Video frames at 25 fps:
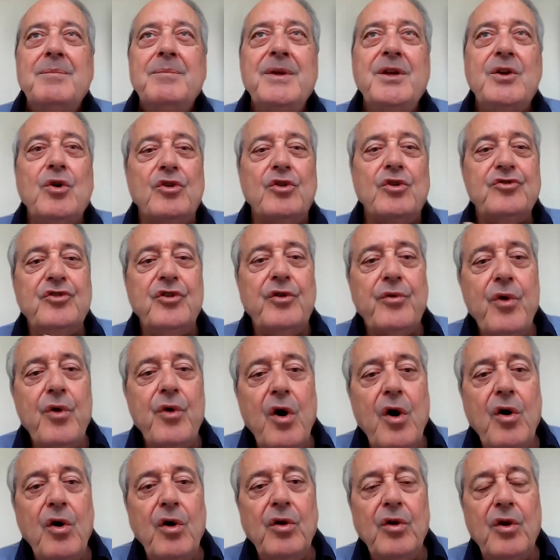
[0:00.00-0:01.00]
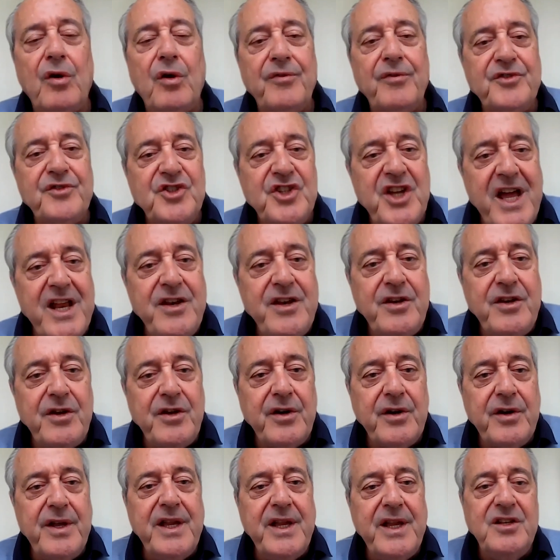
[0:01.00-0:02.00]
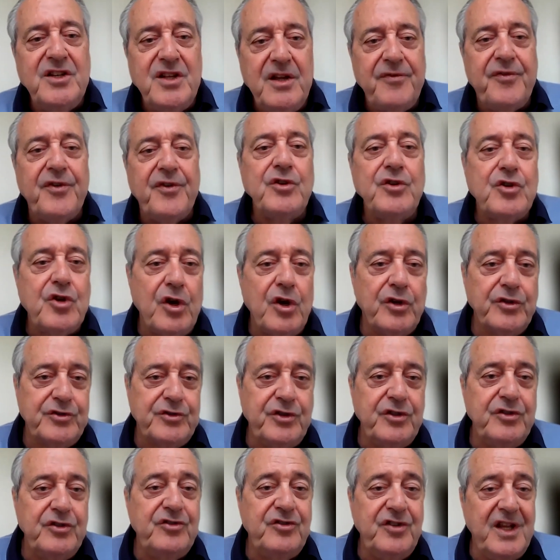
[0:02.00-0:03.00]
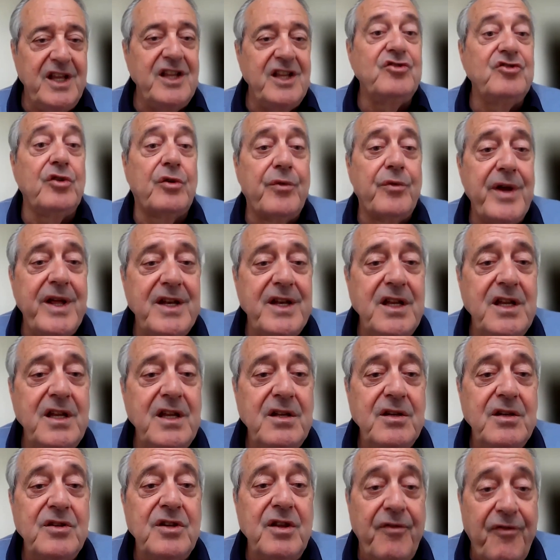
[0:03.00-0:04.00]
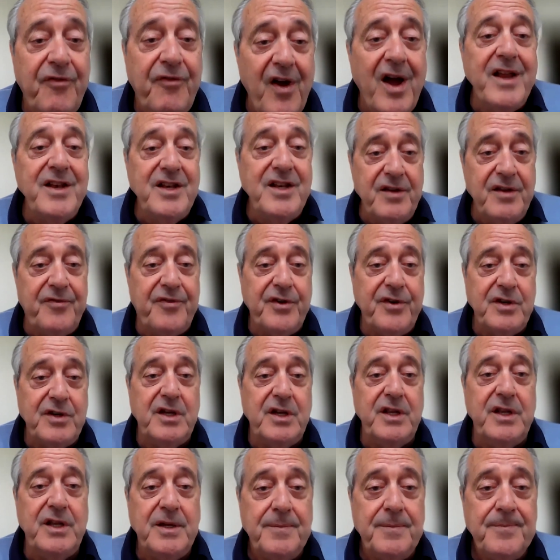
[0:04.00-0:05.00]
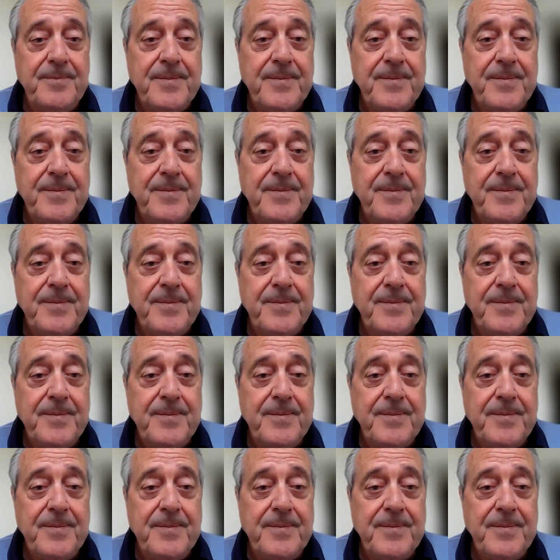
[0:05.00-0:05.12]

because the role of gender in different cultures is already defined differently.